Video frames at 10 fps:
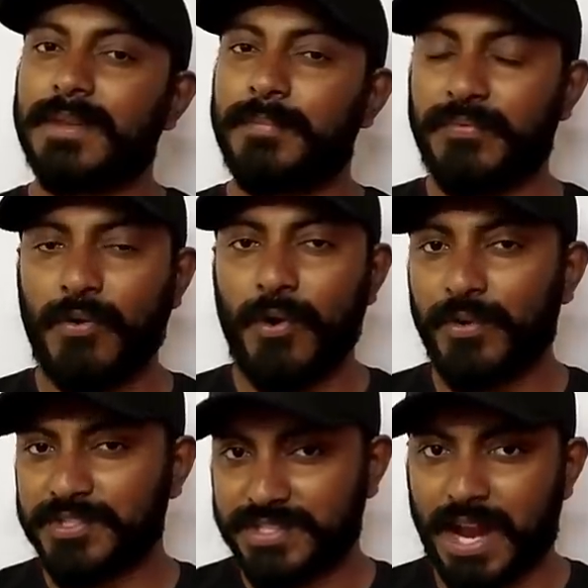
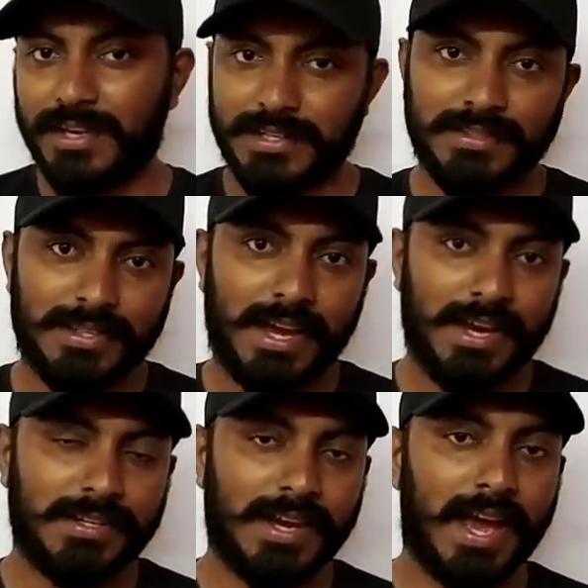Before starting that,